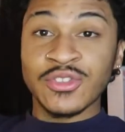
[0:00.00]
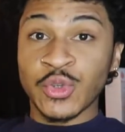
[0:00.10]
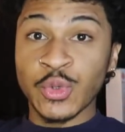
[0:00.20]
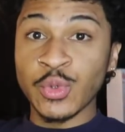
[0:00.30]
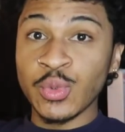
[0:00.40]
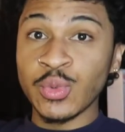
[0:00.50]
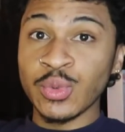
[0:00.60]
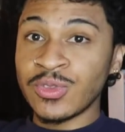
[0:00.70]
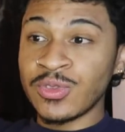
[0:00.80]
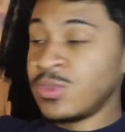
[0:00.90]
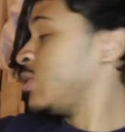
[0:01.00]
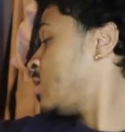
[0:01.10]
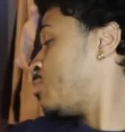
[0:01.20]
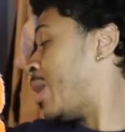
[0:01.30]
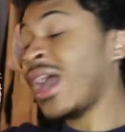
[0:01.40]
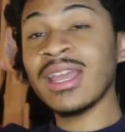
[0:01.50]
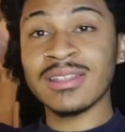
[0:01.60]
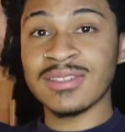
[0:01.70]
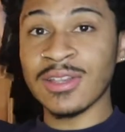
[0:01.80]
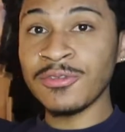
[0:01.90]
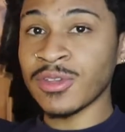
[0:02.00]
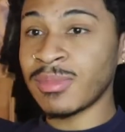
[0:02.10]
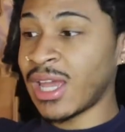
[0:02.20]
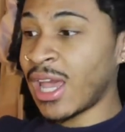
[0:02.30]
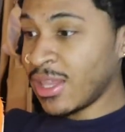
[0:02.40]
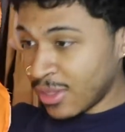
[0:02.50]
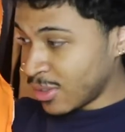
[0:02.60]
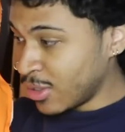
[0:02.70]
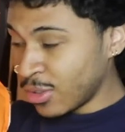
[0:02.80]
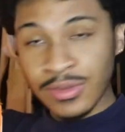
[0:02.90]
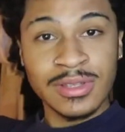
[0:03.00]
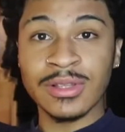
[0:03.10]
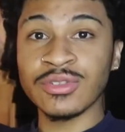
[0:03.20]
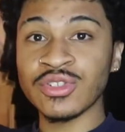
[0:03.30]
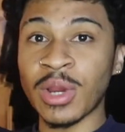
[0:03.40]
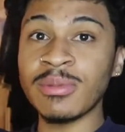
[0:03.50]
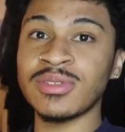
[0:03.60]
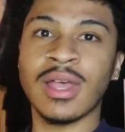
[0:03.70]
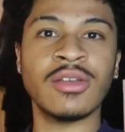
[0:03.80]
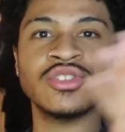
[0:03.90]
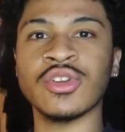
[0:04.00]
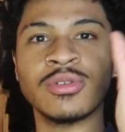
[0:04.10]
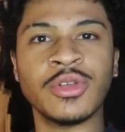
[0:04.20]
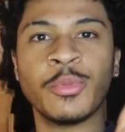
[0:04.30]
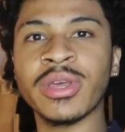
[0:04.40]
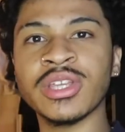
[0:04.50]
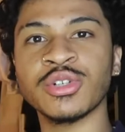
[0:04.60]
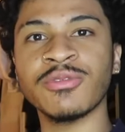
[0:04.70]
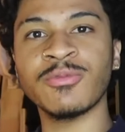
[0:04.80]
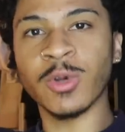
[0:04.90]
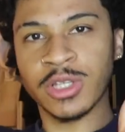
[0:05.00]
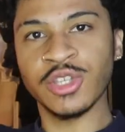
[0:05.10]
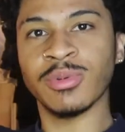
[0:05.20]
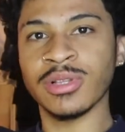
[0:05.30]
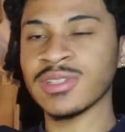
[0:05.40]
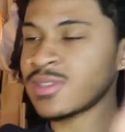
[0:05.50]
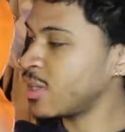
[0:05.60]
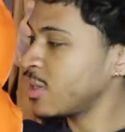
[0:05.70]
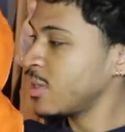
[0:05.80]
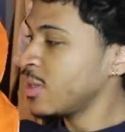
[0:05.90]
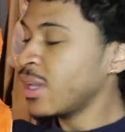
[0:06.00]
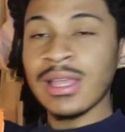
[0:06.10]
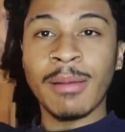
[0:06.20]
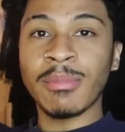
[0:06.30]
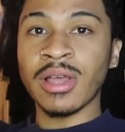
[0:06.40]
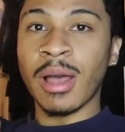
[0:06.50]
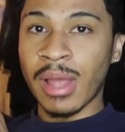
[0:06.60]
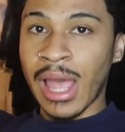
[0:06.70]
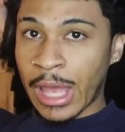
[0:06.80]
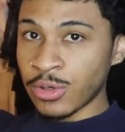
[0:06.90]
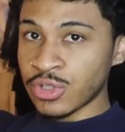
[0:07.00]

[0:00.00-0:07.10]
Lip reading: to the bag itself. So I'm gonna add the little stripes. I'll show a little picture of what Kima looks like. I'm gonna add her